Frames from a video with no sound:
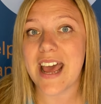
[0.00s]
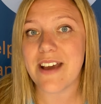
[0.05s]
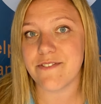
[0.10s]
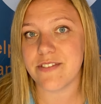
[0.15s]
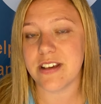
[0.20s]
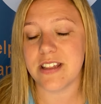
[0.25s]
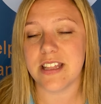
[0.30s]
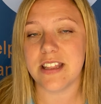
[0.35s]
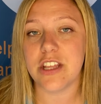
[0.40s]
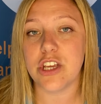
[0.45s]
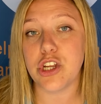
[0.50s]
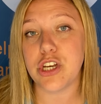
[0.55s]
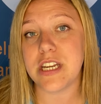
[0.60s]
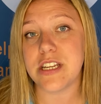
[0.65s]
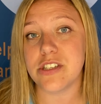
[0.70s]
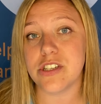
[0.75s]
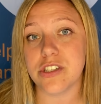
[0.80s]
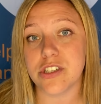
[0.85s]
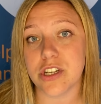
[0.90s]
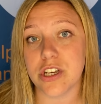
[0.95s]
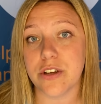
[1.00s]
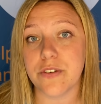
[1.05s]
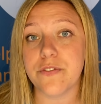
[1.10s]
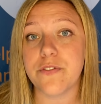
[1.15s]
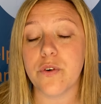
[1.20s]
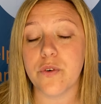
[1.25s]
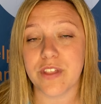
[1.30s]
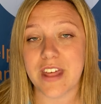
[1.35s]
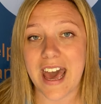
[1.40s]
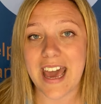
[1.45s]
everything that you need to do
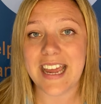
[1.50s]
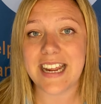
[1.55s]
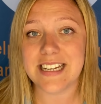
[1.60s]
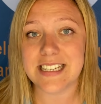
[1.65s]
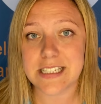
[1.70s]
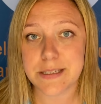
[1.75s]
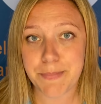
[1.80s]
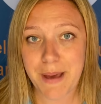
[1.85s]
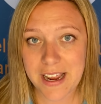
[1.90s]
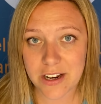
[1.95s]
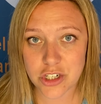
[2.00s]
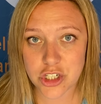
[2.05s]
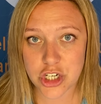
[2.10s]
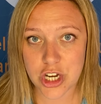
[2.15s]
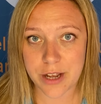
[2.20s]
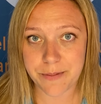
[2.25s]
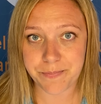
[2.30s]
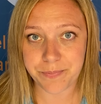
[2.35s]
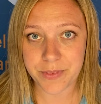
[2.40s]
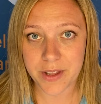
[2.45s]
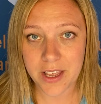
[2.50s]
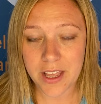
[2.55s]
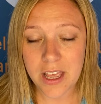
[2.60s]
for that inspection.